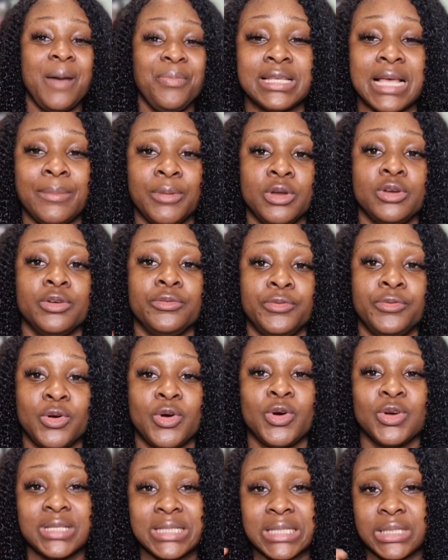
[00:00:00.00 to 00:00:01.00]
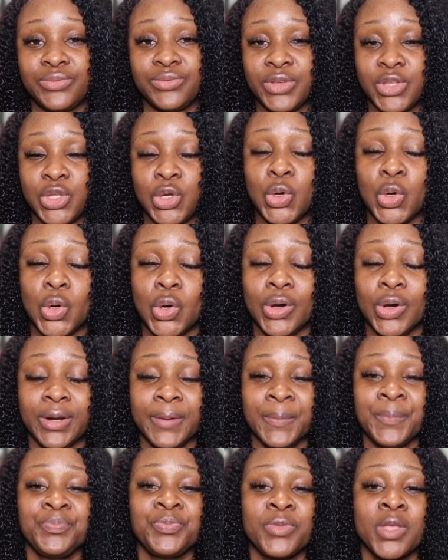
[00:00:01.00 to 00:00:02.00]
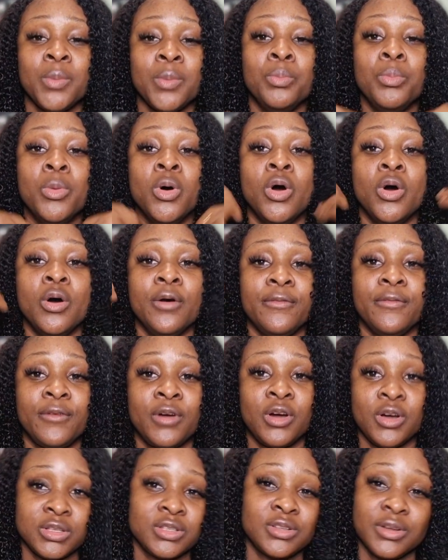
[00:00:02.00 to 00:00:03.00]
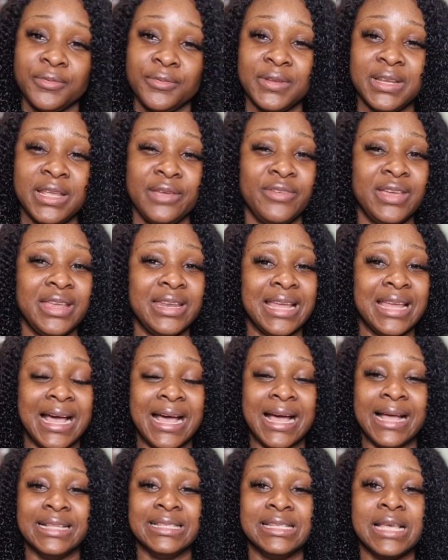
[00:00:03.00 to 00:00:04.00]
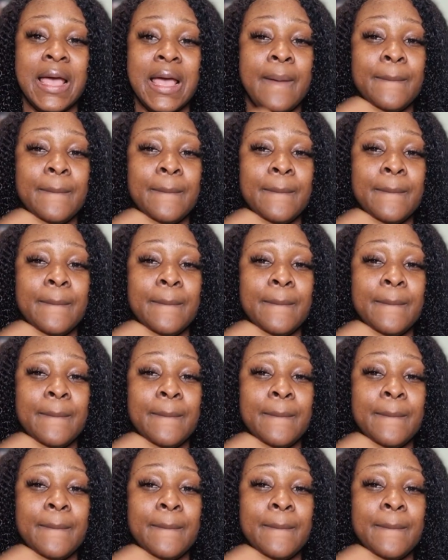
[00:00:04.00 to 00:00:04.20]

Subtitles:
I'm going to focus this video on more of cost of living and